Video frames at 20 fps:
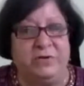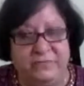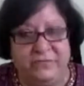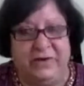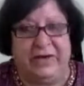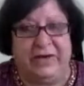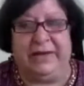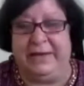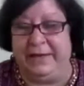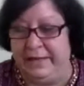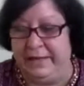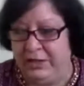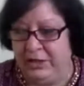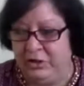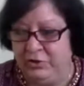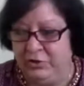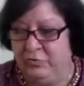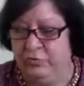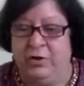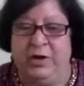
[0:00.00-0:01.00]
feeling.
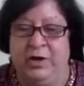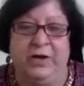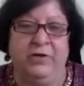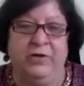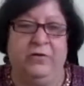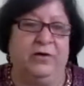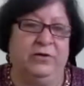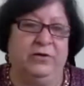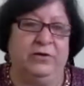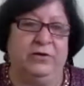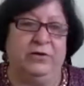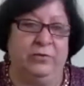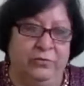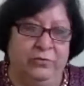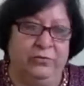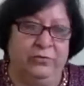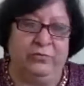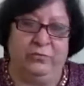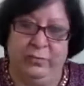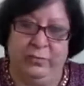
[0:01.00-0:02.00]
You are not
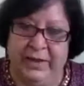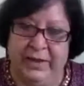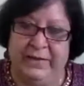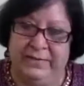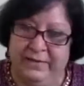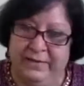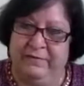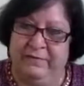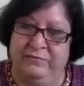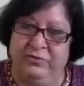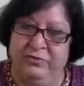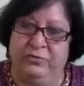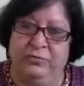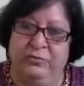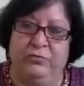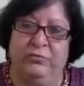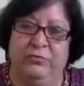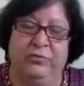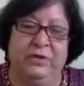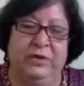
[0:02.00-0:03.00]
alone. We are there with
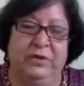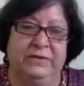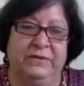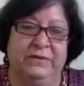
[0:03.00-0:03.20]
you.